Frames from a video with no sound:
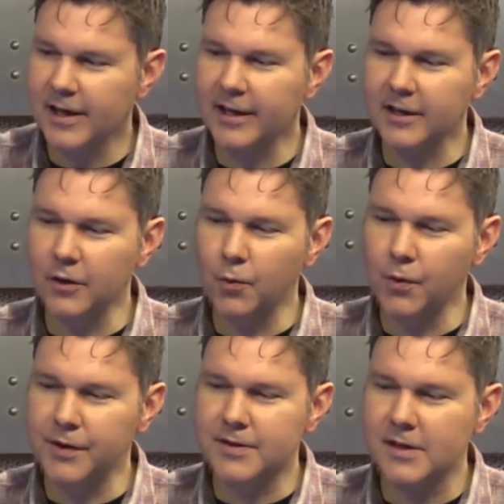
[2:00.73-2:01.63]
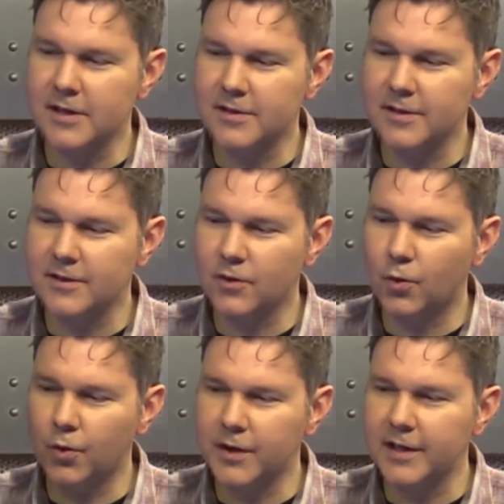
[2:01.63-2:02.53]
Night in the Woods is this
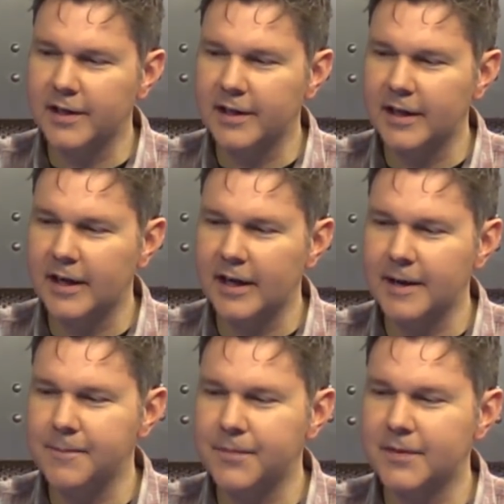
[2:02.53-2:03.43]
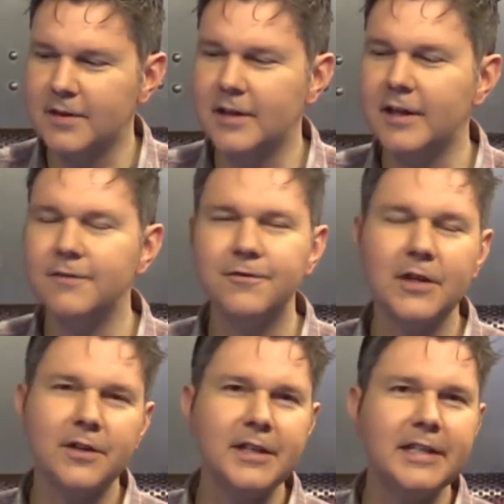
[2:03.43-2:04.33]
quirky,
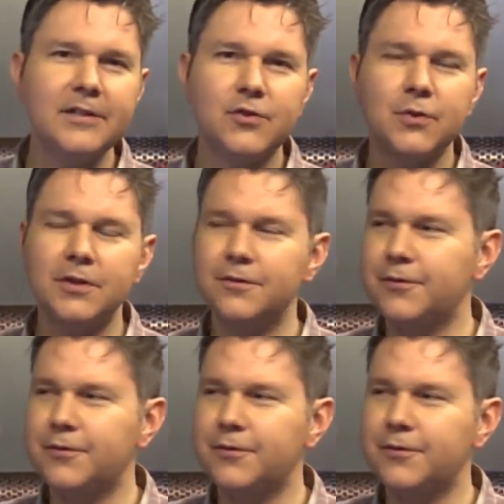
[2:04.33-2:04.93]
very sort of